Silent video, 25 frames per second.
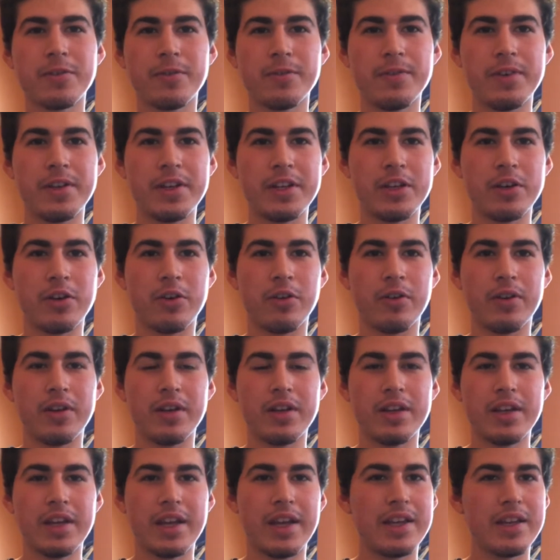video
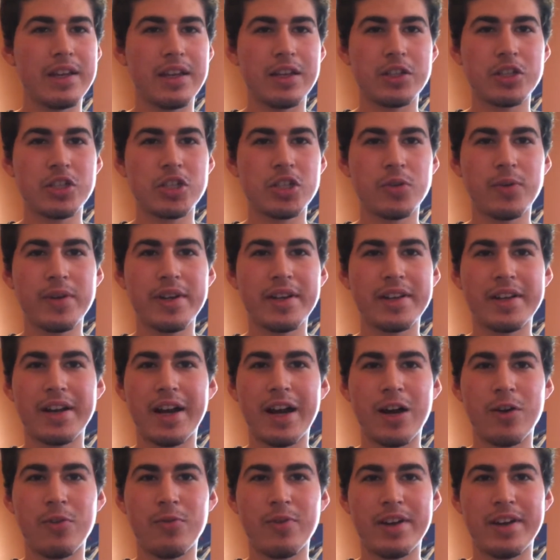showing Kyle
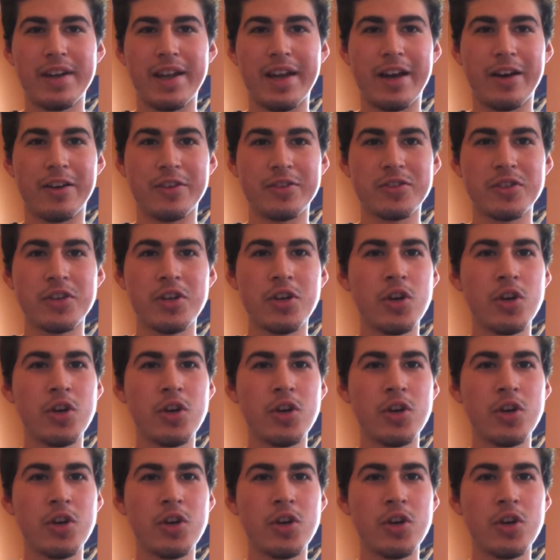Rittenhouse,